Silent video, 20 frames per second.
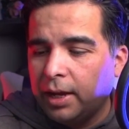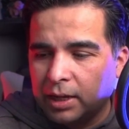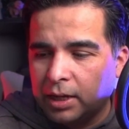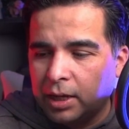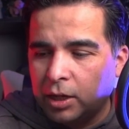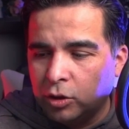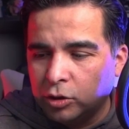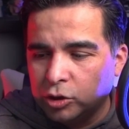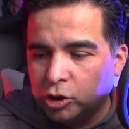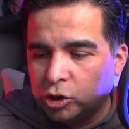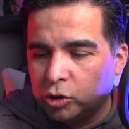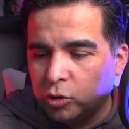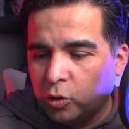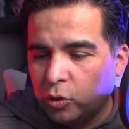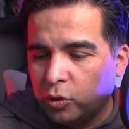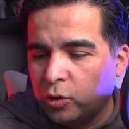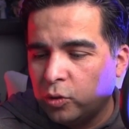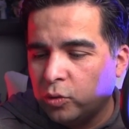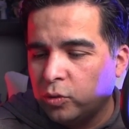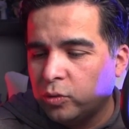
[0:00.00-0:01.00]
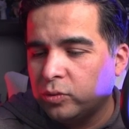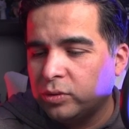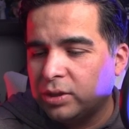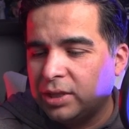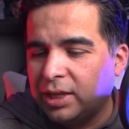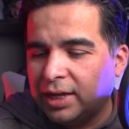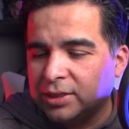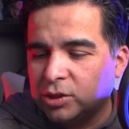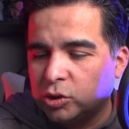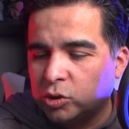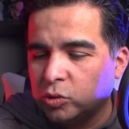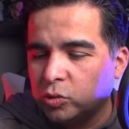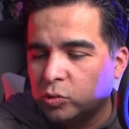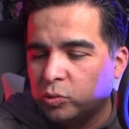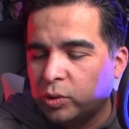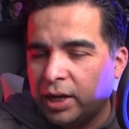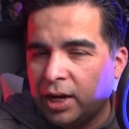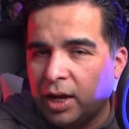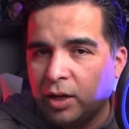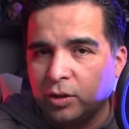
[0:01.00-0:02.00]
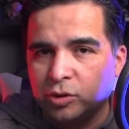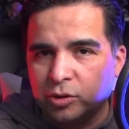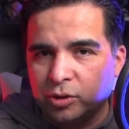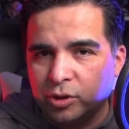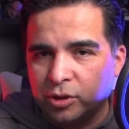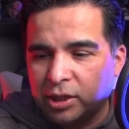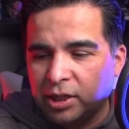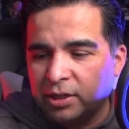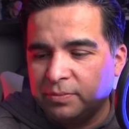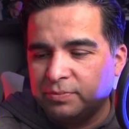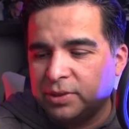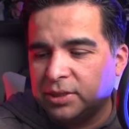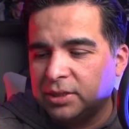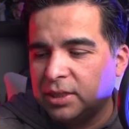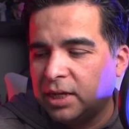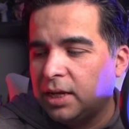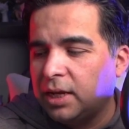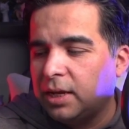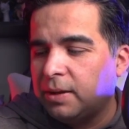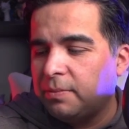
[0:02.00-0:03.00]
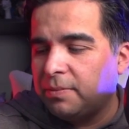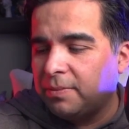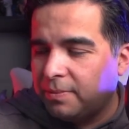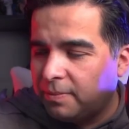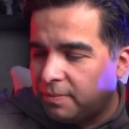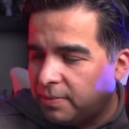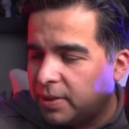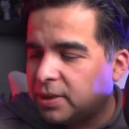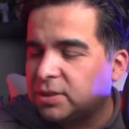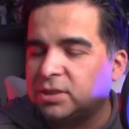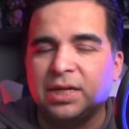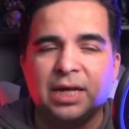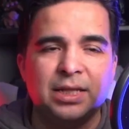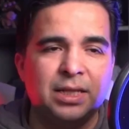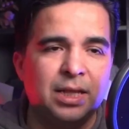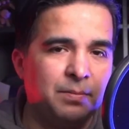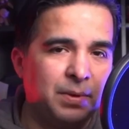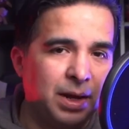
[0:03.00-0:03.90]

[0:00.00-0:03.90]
Cannot show you that tool right now, just the tips, because I think my